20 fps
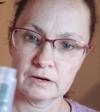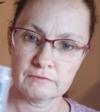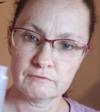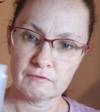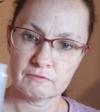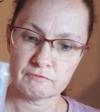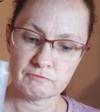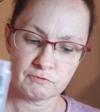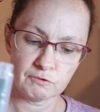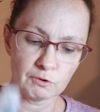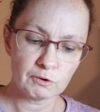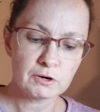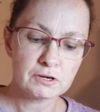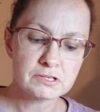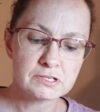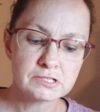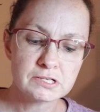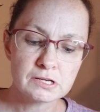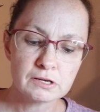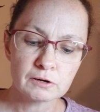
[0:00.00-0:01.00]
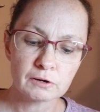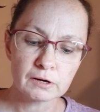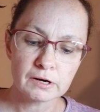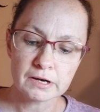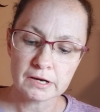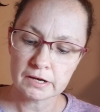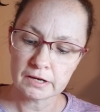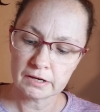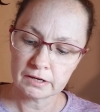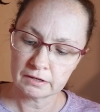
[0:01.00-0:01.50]
of a foresty
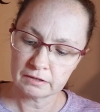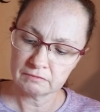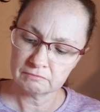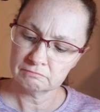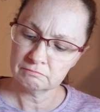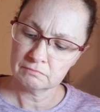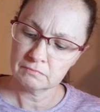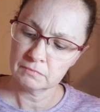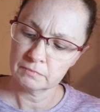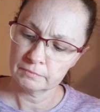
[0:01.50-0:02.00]
green,